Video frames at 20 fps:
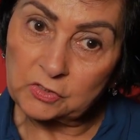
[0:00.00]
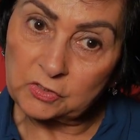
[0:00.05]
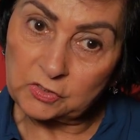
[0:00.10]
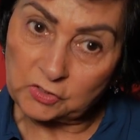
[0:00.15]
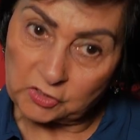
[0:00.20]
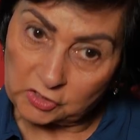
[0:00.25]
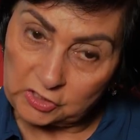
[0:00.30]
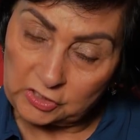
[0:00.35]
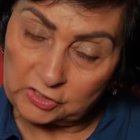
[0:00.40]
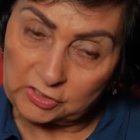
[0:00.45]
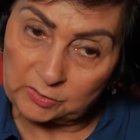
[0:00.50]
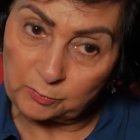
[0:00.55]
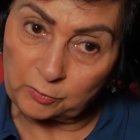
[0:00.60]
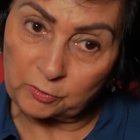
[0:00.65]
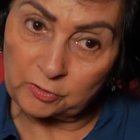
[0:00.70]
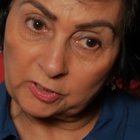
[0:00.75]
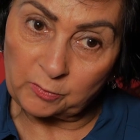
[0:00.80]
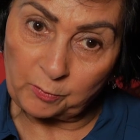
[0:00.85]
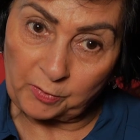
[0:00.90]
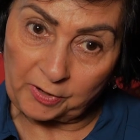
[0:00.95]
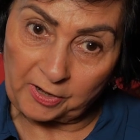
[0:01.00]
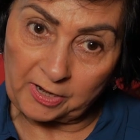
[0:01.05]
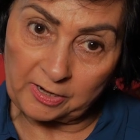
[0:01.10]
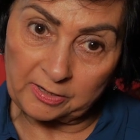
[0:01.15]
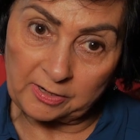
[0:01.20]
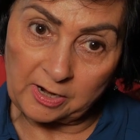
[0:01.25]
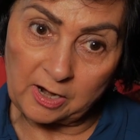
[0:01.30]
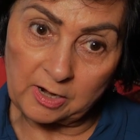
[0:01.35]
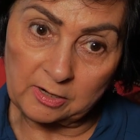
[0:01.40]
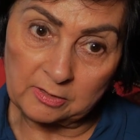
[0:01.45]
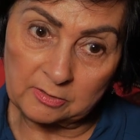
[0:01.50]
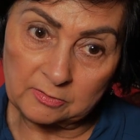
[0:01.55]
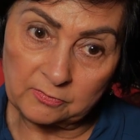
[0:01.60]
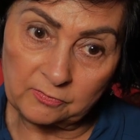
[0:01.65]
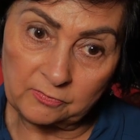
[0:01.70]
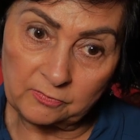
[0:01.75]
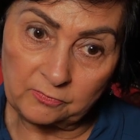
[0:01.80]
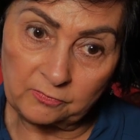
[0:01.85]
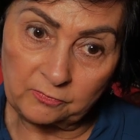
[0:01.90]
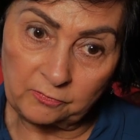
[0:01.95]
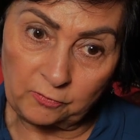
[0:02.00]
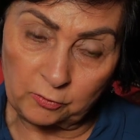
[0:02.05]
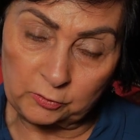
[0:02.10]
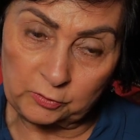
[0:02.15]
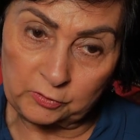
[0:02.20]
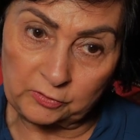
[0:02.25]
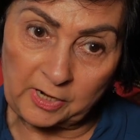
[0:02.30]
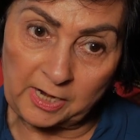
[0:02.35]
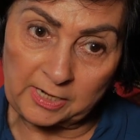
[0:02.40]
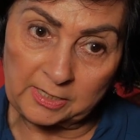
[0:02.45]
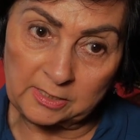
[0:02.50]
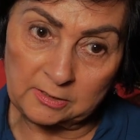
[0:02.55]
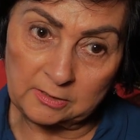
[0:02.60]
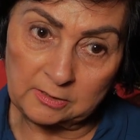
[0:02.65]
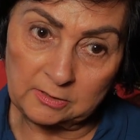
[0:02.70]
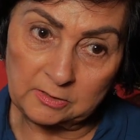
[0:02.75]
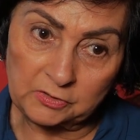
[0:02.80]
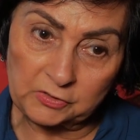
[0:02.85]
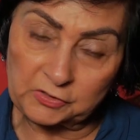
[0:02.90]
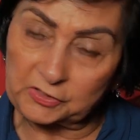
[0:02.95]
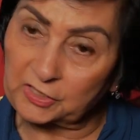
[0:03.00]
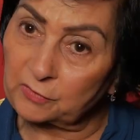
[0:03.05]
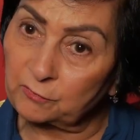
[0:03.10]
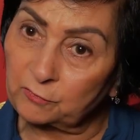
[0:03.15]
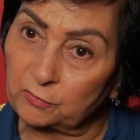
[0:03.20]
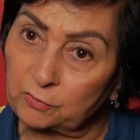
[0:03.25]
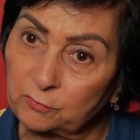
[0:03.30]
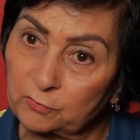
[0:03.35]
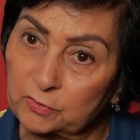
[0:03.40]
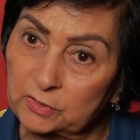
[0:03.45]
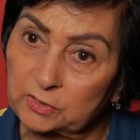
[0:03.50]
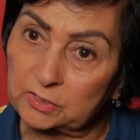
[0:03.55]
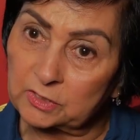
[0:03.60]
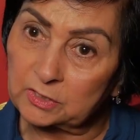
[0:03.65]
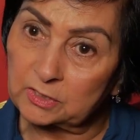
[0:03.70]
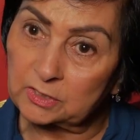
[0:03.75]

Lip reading: Children brought up here are forthright, straightforward.